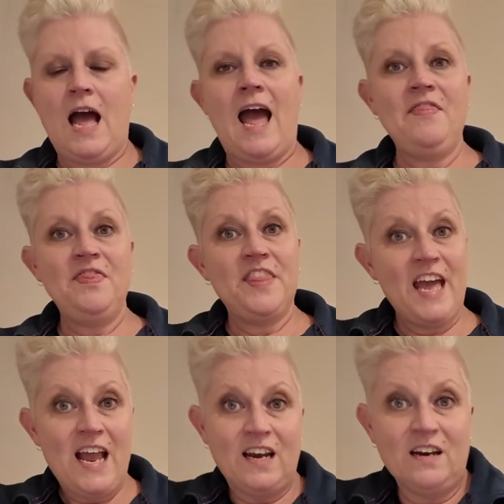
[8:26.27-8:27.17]
And
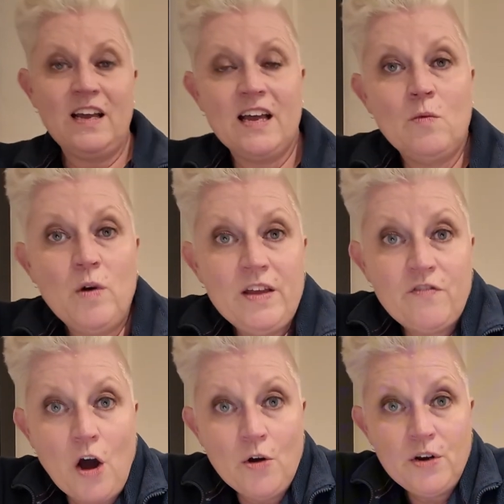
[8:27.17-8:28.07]
then we've
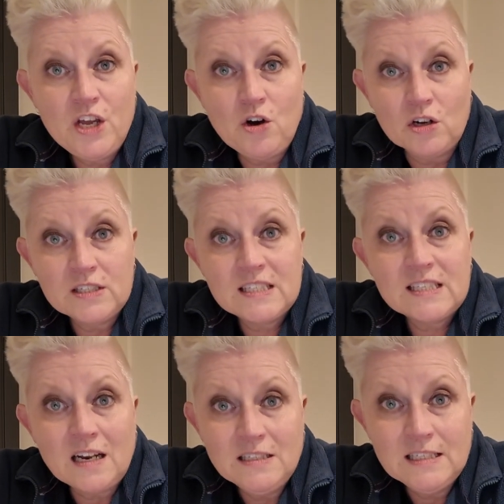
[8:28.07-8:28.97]
only got
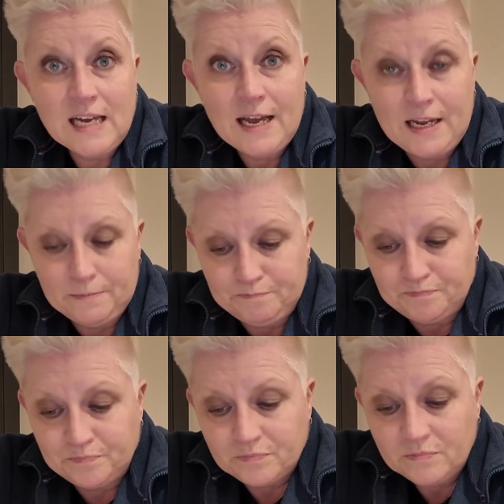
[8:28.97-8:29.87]
Sunday,
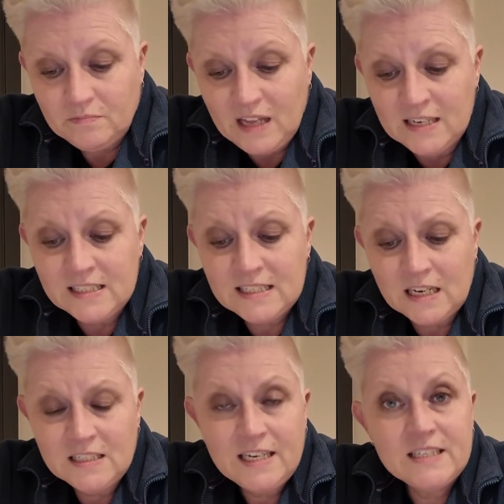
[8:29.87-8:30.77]
and
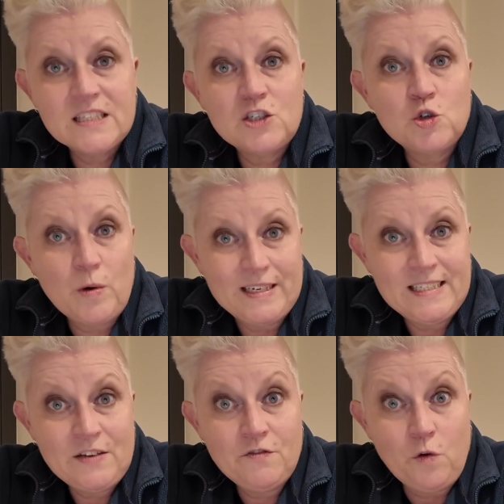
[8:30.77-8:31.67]
Sunday is the
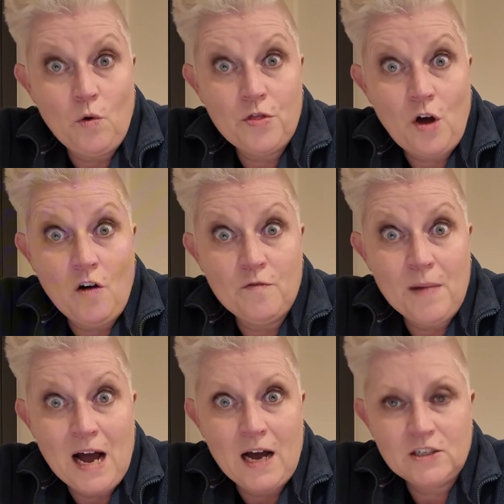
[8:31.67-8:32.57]
24th of
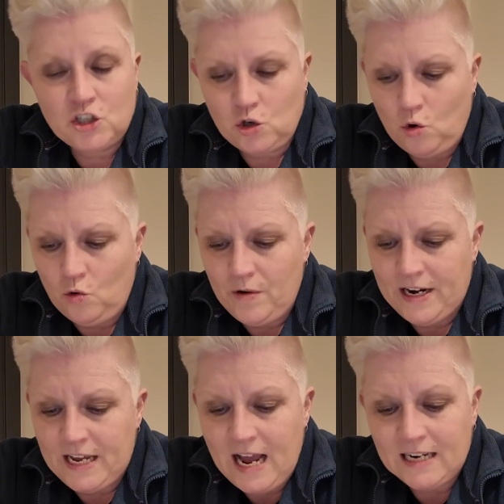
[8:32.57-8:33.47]
March
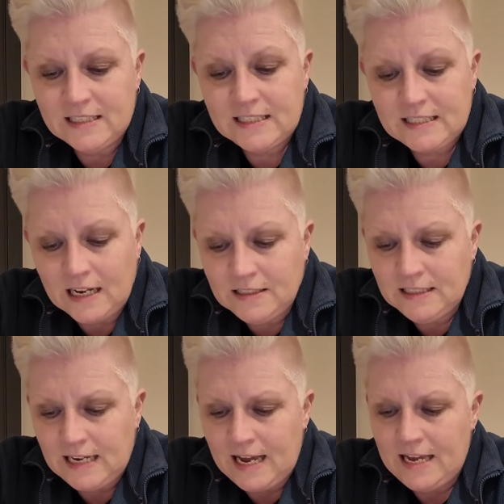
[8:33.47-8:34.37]
already, and
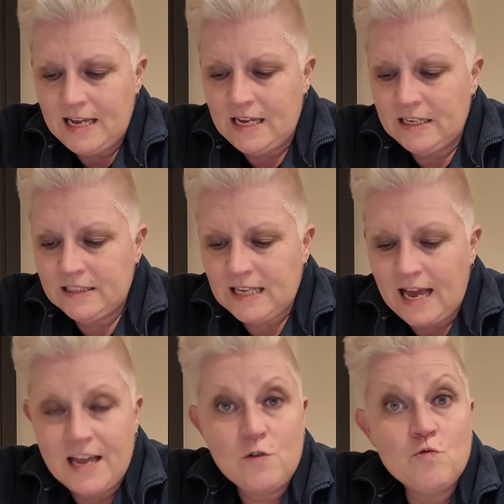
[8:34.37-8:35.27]
Sunday is
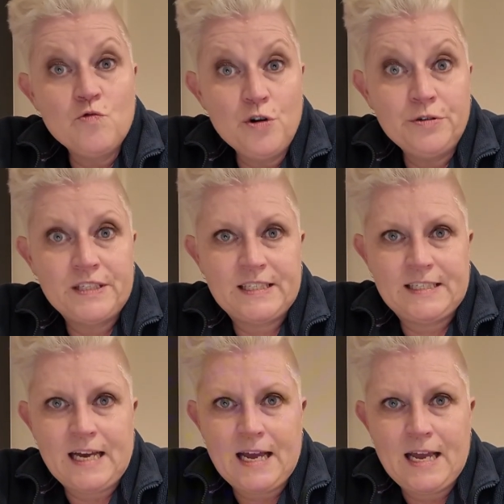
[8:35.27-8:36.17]
a roots
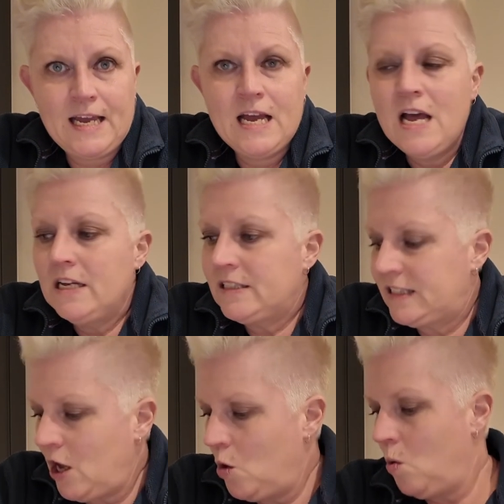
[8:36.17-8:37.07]
day.
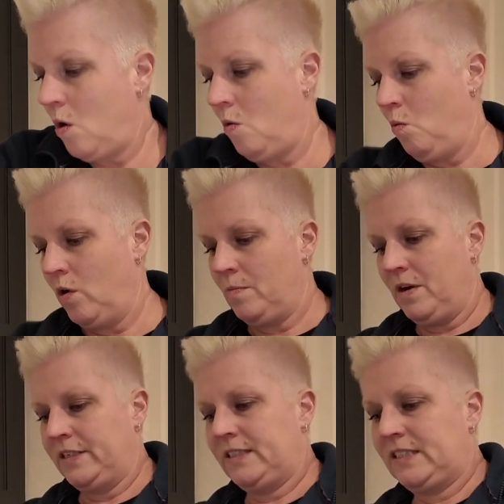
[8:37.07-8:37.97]
So what am
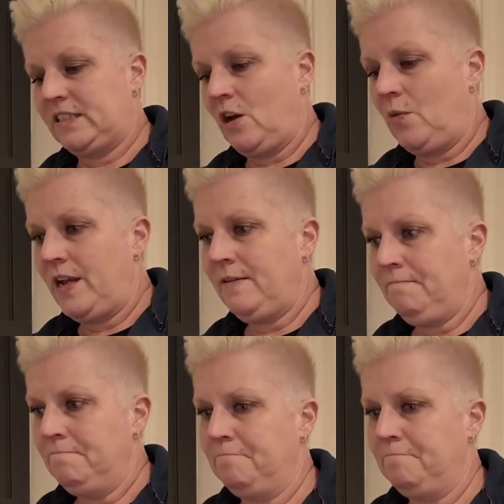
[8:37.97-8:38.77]
I sowing?